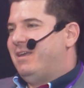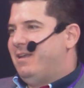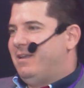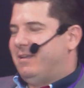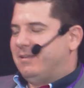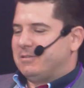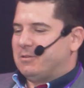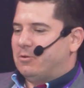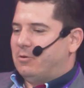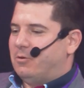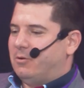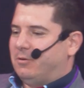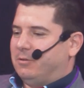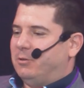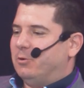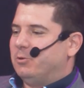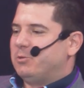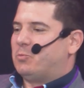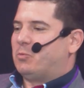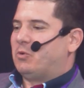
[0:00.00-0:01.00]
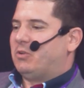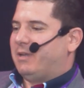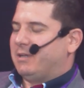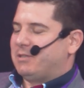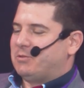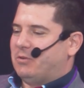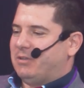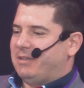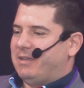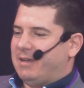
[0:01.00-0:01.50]
so those
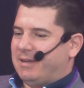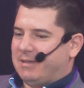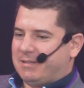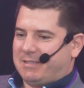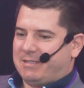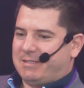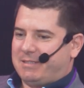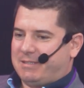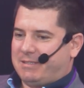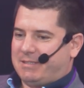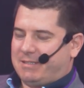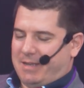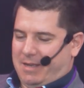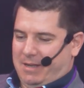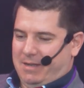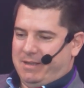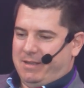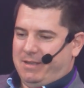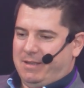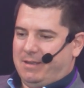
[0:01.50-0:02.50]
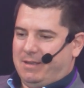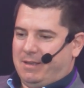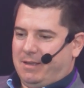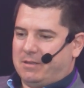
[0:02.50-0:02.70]
products what they are selling,